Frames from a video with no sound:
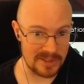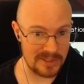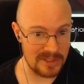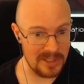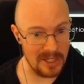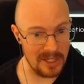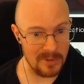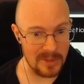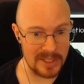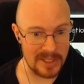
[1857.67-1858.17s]

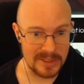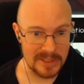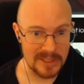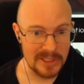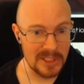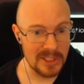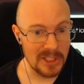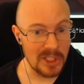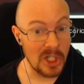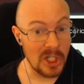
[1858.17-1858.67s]
going
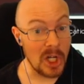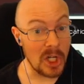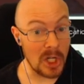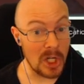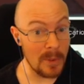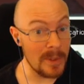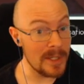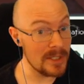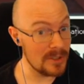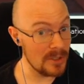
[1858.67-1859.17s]

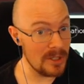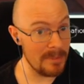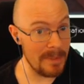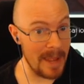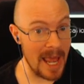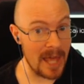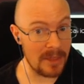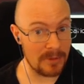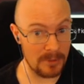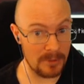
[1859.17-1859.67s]
going to the
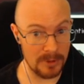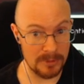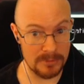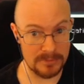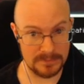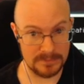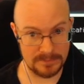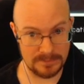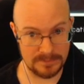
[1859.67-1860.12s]
bathroom.